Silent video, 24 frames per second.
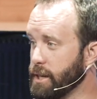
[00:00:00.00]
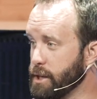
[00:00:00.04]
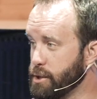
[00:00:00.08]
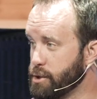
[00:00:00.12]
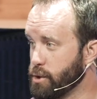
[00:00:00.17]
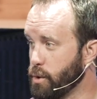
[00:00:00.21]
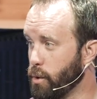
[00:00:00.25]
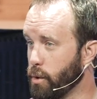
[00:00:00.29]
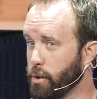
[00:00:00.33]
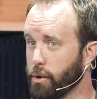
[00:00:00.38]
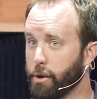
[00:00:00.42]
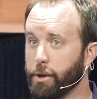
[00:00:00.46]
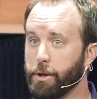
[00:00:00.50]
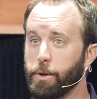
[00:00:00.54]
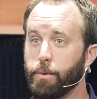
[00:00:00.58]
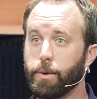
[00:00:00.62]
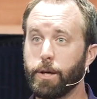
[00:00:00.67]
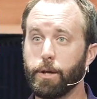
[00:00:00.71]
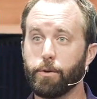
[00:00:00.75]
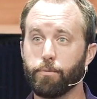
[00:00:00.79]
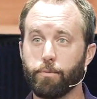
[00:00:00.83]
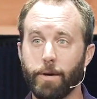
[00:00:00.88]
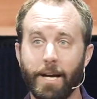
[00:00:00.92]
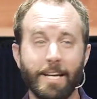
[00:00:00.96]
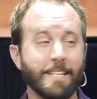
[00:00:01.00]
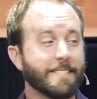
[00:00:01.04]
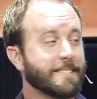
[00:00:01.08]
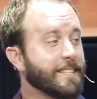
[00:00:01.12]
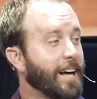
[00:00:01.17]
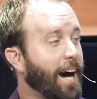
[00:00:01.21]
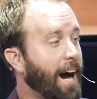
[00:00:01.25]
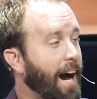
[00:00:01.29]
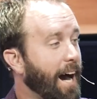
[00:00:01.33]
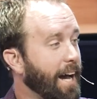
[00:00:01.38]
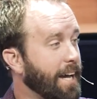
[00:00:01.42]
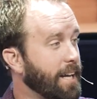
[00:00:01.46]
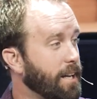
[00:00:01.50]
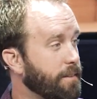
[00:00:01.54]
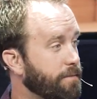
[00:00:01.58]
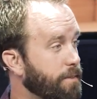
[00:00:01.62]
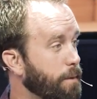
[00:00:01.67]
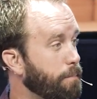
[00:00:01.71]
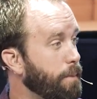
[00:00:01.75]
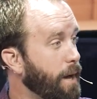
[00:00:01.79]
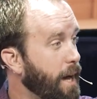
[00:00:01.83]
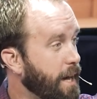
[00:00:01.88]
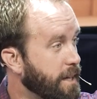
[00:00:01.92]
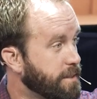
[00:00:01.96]
on each corner and you can raise the height
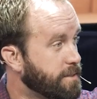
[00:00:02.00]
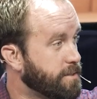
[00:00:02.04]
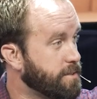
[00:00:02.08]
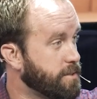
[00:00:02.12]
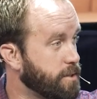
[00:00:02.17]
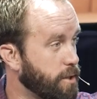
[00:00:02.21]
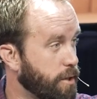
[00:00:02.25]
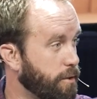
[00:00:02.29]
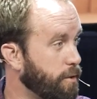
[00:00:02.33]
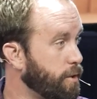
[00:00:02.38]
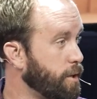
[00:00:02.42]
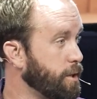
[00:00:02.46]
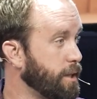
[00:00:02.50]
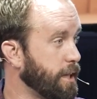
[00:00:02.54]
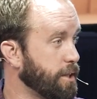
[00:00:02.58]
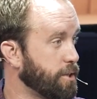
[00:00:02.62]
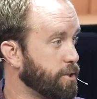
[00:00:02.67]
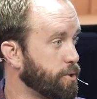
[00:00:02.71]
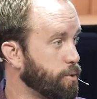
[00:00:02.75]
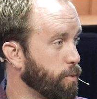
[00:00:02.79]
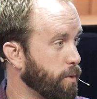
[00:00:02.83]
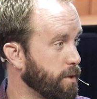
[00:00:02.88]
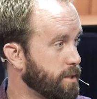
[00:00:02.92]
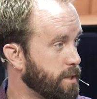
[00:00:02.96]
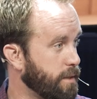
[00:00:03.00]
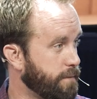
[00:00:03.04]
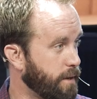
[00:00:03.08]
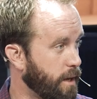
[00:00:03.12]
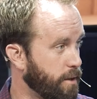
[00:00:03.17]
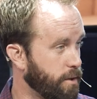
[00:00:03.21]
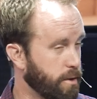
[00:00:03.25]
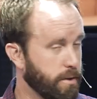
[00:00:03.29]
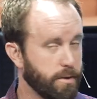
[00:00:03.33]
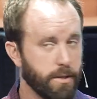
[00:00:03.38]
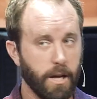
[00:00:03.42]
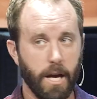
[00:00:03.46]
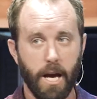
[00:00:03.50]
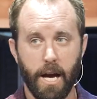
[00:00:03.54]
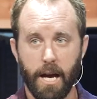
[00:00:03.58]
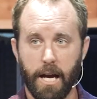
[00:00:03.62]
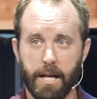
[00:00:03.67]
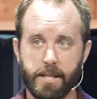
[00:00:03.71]
of the beds so you can like store stuff other.